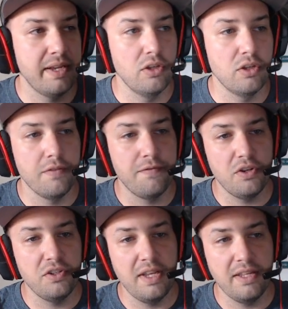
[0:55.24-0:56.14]
take a look. The
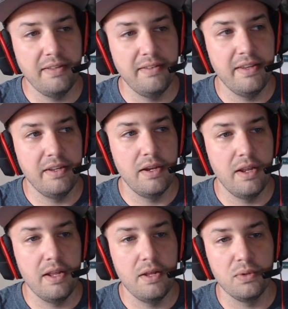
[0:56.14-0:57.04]
first thing they did
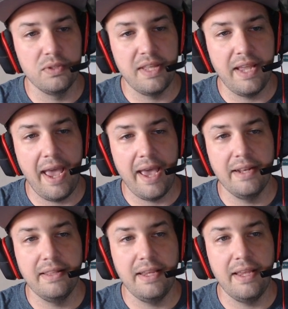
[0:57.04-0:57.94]
was they
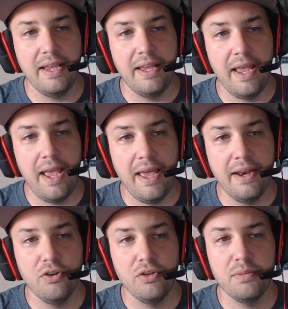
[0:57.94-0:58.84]
added the
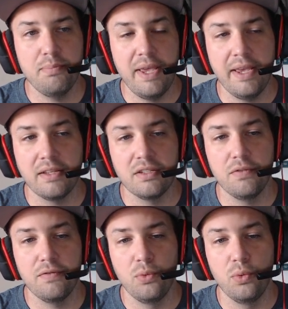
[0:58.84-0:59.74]
editor's
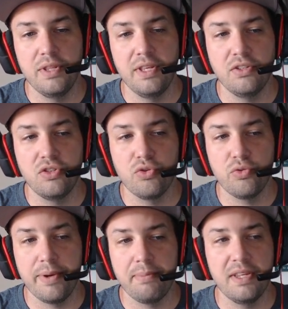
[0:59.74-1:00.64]
picks for the
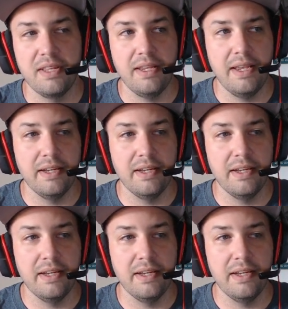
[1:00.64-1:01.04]
scripts and the